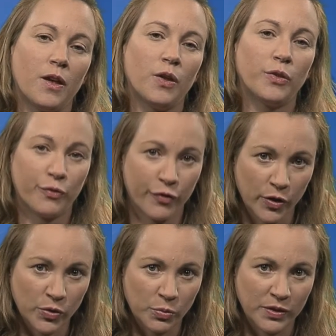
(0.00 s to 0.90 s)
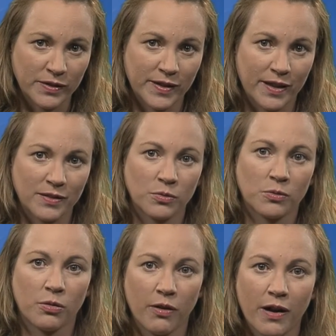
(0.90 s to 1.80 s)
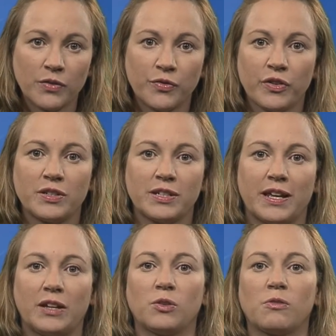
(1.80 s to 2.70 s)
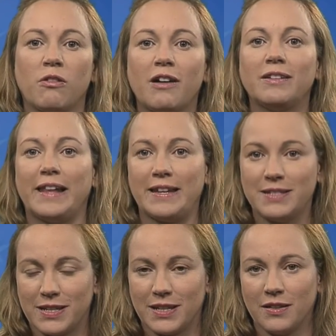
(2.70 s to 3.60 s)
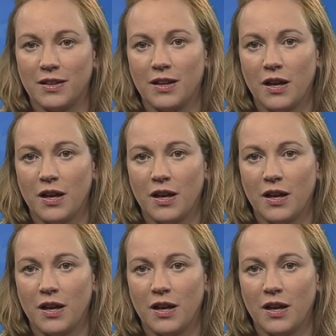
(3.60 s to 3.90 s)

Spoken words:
The first one is that crowdfunding and crowd lending